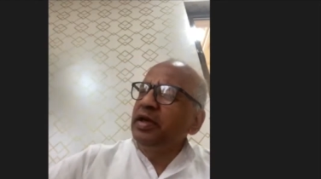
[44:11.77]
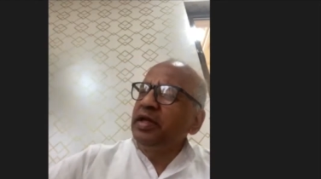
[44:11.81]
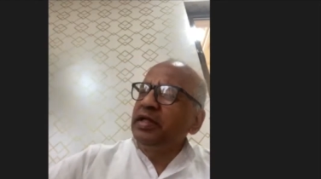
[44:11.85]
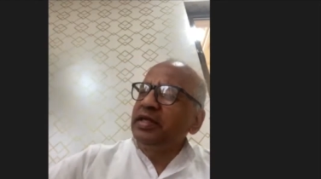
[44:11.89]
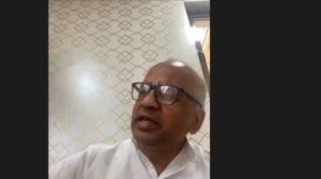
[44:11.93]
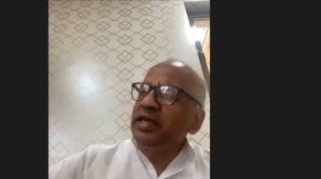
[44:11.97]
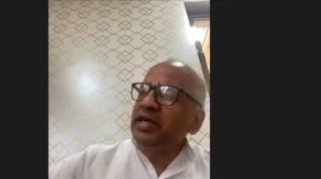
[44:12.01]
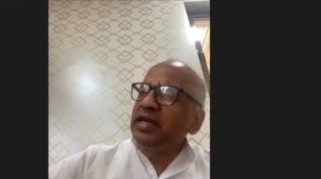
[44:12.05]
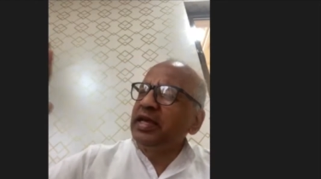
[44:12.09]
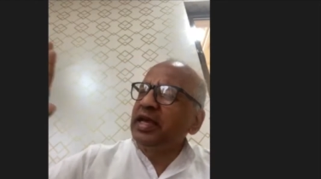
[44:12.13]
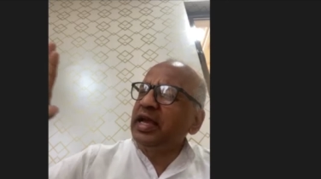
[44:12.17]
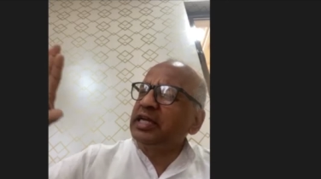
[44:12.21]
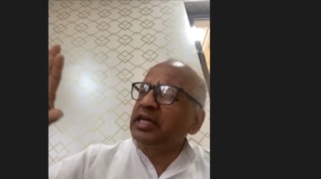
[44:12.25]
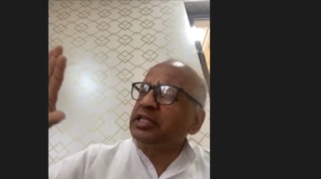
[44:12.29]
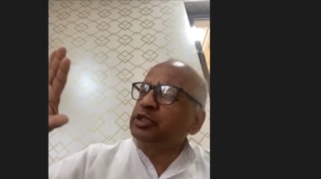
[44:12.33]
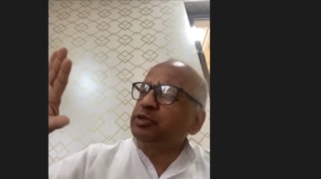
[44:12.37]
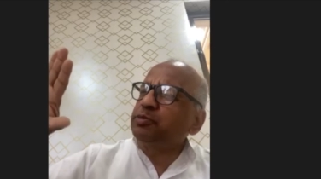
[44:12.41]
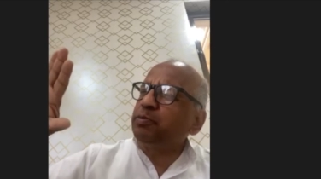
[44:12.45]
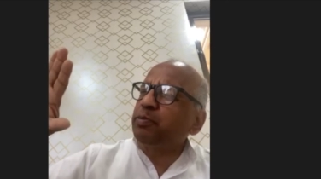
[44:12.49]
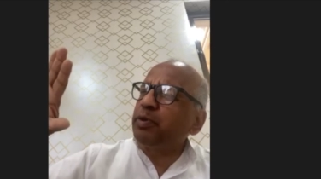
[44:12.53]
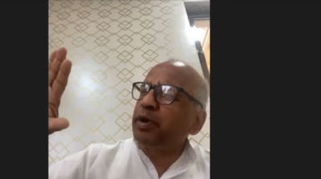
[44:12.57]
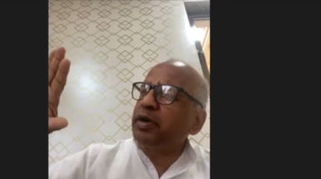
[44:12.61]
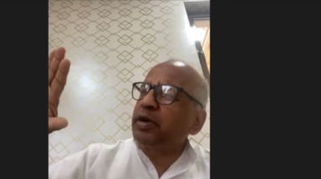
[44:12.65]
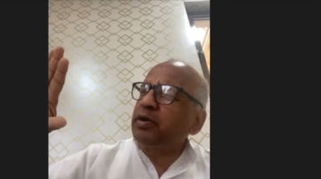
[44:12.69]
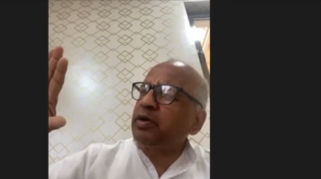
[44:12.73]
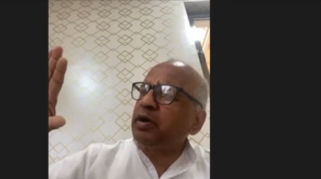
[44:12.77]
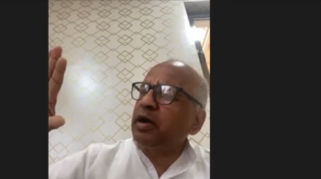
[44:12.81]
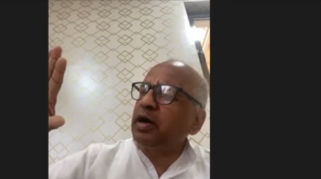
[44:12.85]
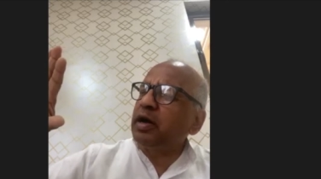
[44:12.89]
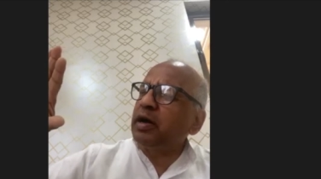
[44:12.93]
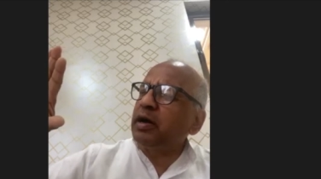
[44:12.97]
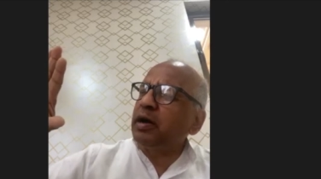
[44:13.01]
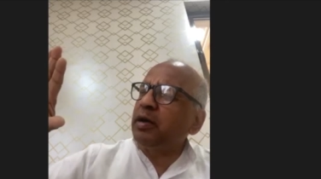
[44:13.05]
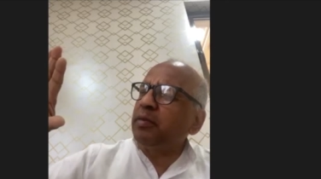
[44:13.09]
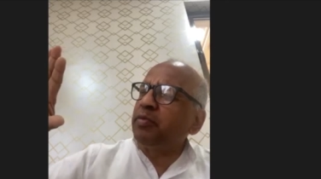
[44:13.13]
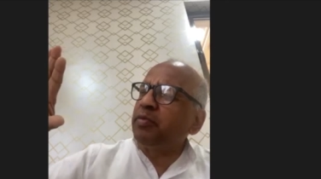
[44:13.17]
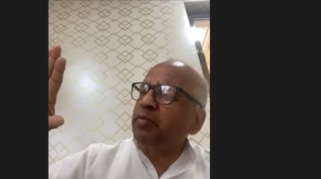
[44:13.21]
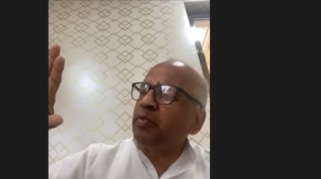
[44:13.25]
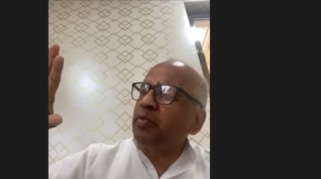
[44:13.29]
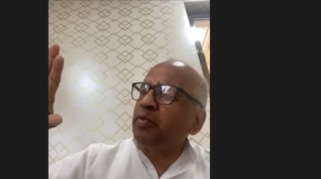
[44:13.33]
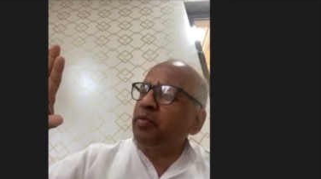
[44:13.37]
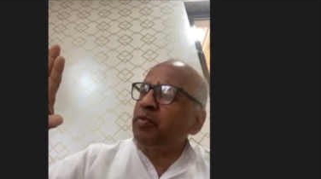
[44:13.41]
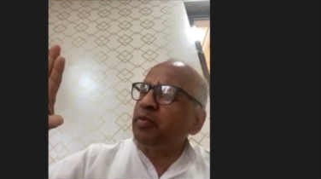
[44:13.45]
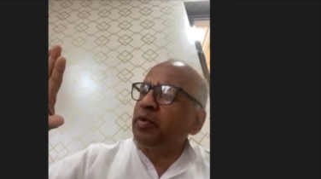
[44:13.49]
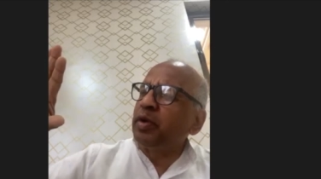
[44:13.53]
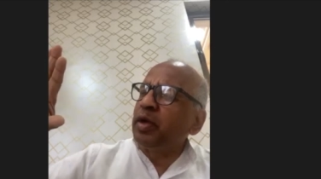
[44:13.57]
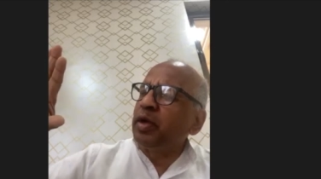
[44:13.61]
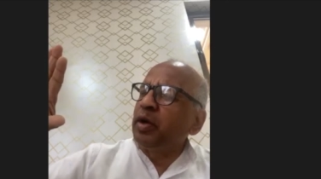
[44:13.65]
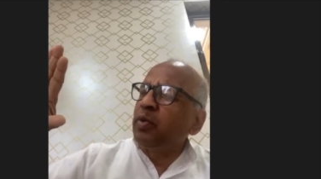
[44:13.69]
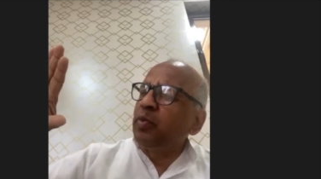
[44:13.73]
He gets
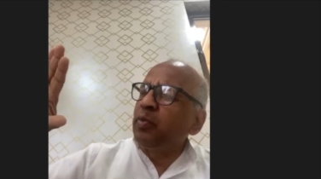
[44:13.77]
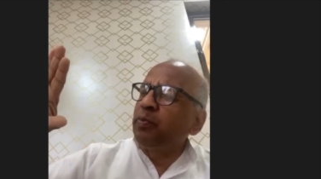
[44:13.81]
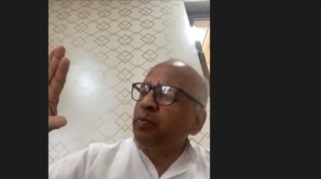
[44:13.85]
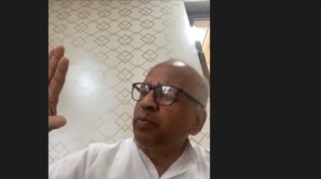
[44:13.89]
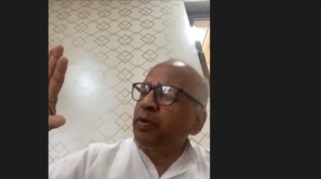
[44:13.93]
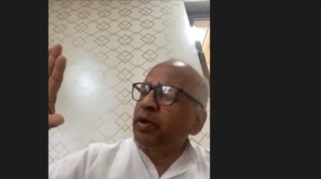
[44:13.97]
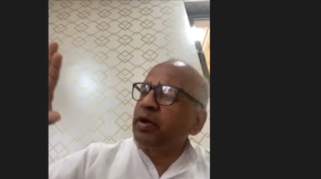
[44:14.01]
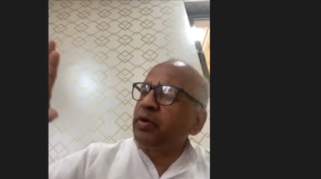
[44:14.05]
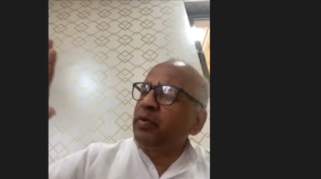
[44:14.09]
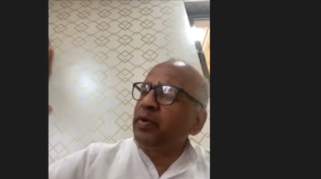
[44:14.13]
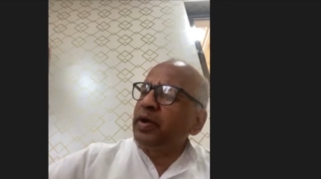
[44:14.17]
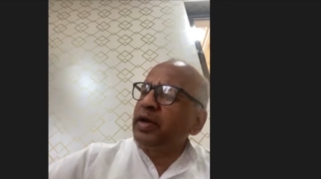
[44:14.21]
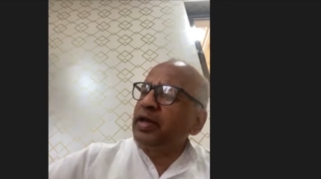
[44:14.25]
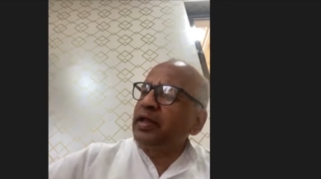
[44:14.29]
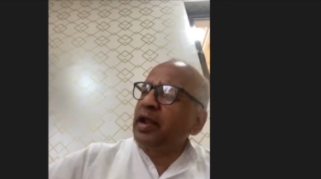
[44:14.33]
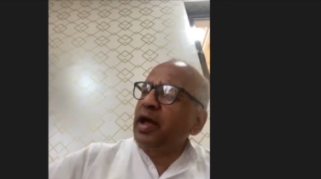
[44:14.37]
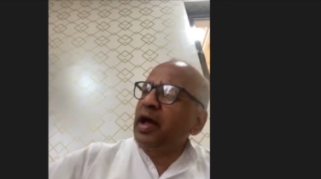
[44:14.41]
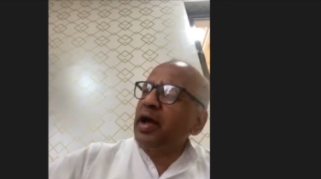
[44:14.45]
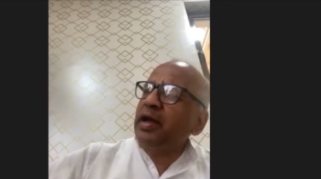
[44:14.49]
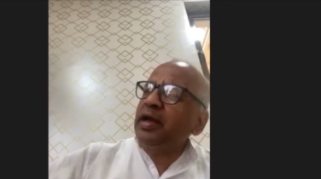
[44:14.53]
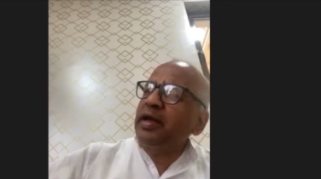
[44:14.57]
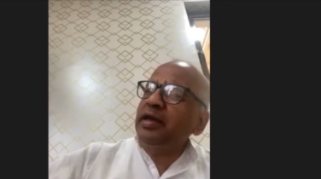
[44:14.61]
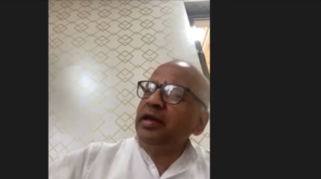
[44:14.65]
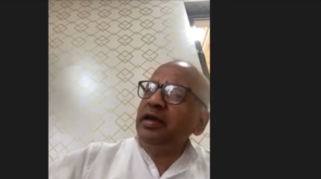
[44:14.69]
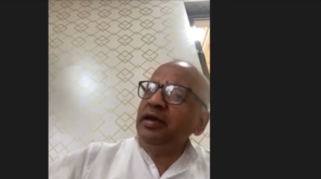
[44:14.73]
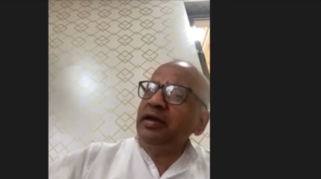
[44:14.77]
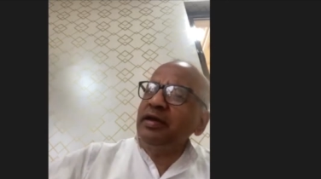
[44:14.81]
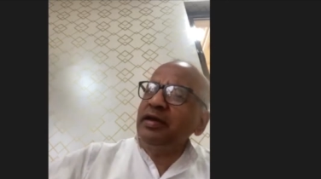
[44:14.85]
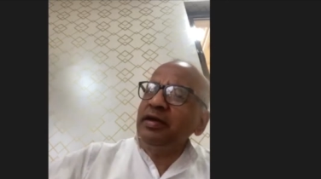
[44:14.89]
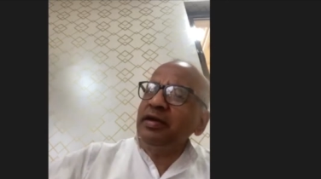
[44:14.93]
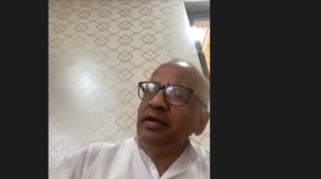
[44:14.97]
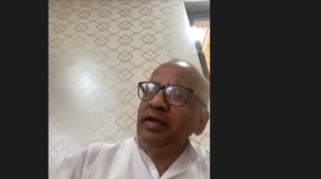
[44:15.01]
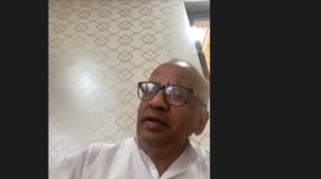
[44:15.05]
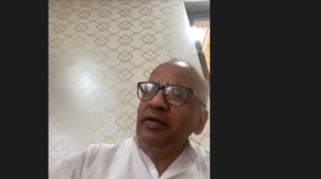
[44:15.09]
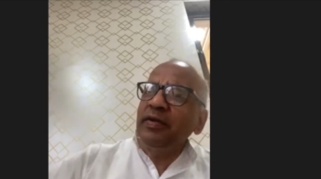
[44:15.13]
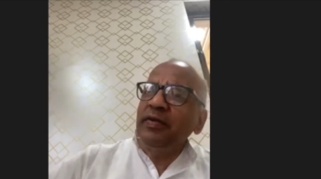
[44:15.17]
paravairagya,